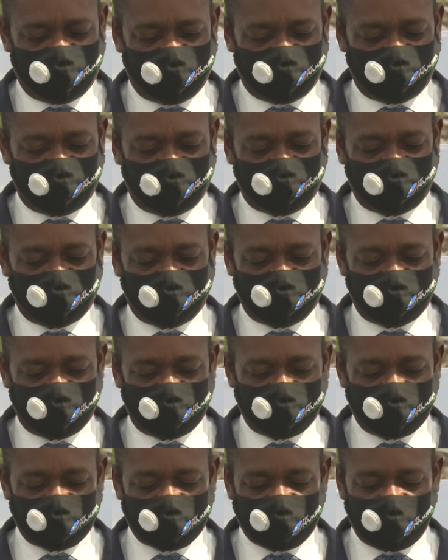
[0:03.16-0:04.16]

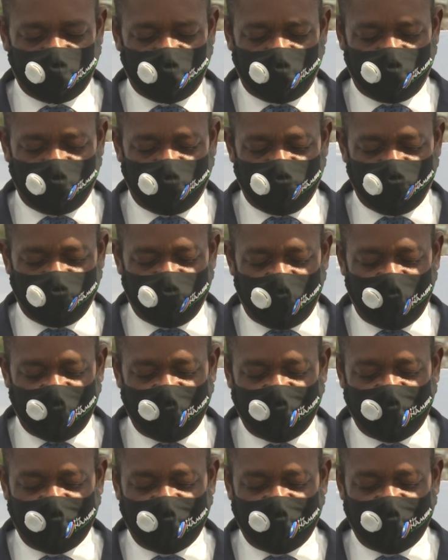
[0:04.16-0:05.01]
(no one is talking)